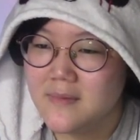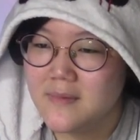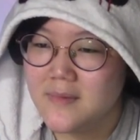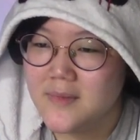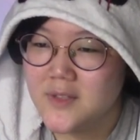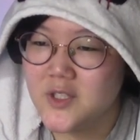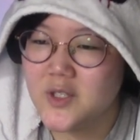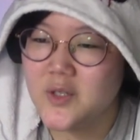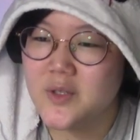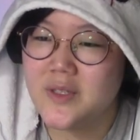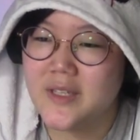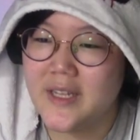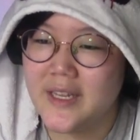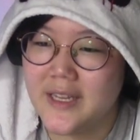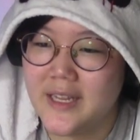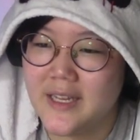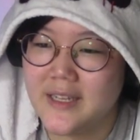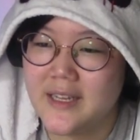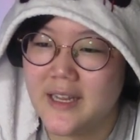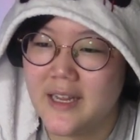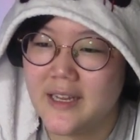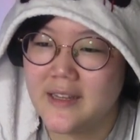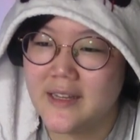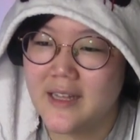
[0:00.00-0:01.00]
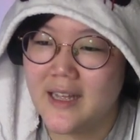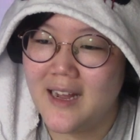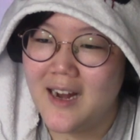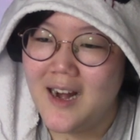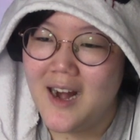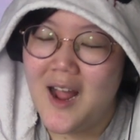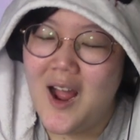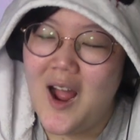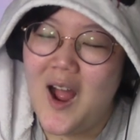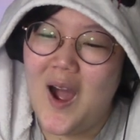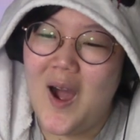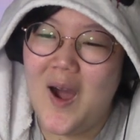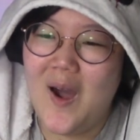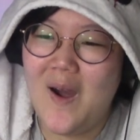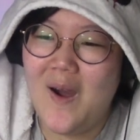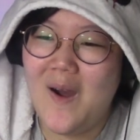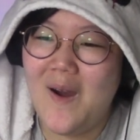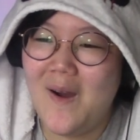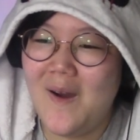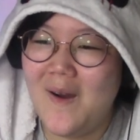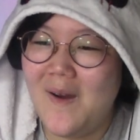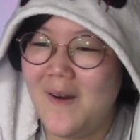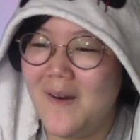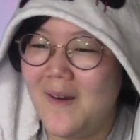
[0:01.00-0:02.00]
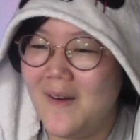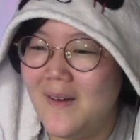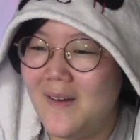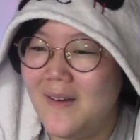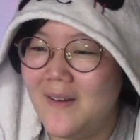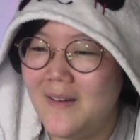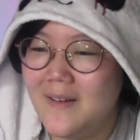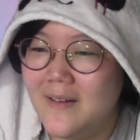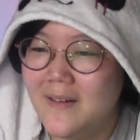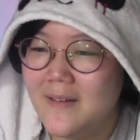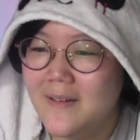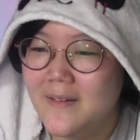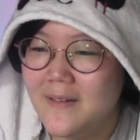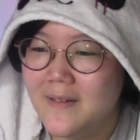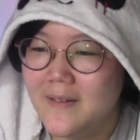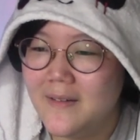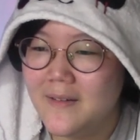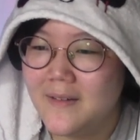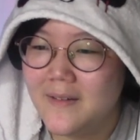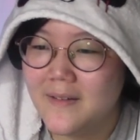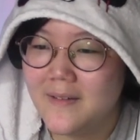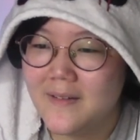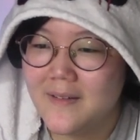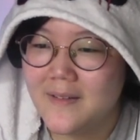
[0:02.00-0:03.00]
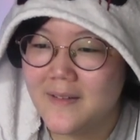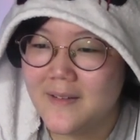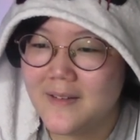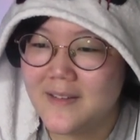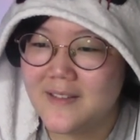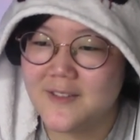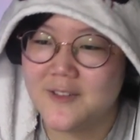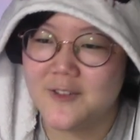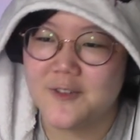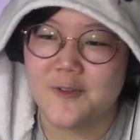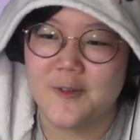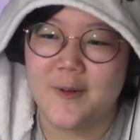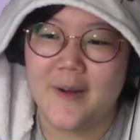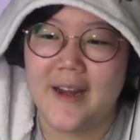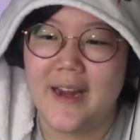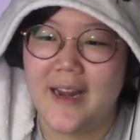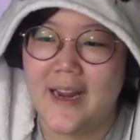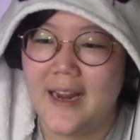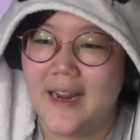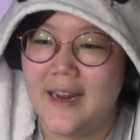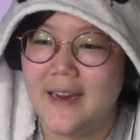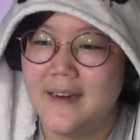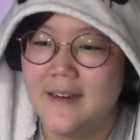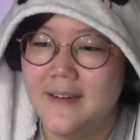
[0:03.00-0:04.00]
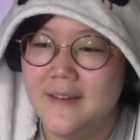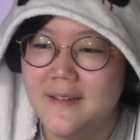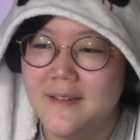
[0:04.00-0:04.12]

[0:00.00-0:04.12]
So they can take that. Oh, great.